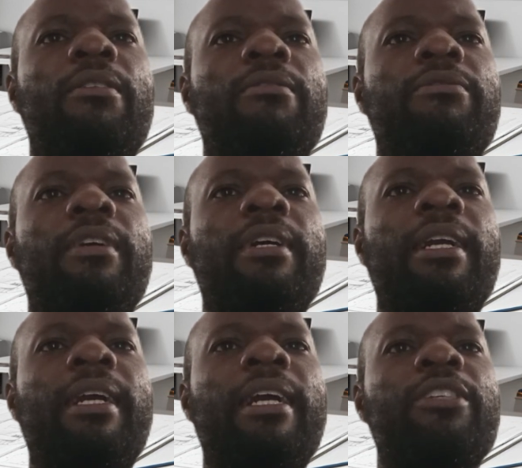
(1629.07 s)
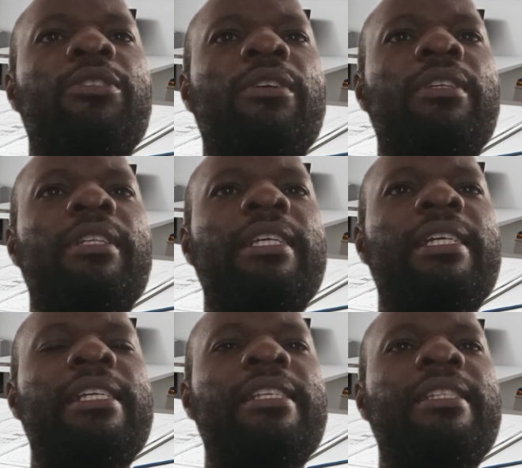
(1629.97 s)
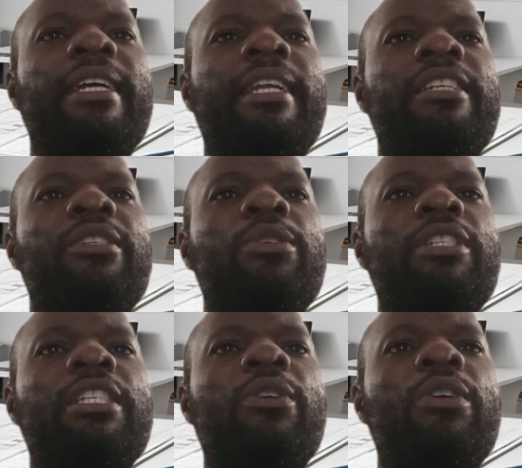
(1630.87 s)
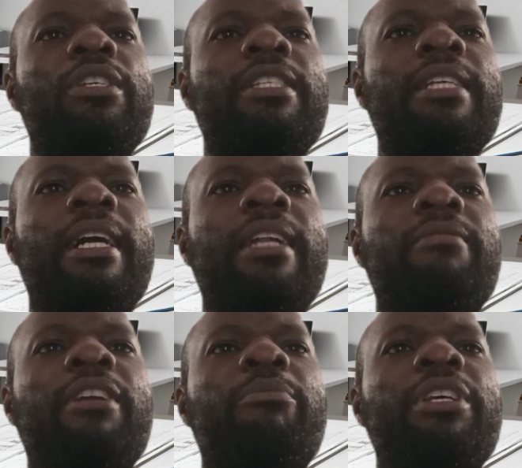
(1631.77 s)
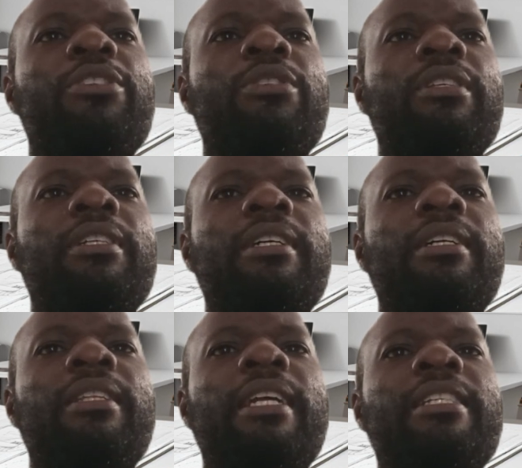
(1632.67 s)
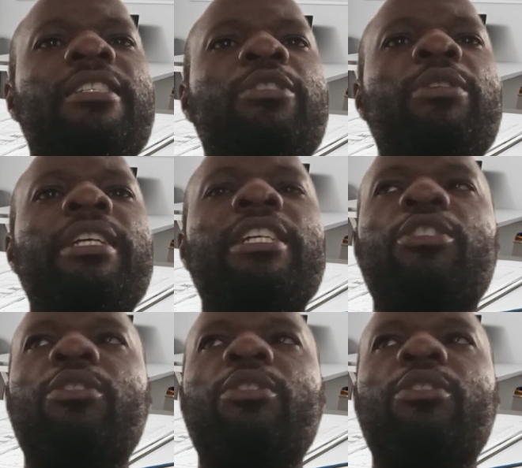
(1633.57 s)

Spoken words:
of caisson is their reduced noise and vibration, that is during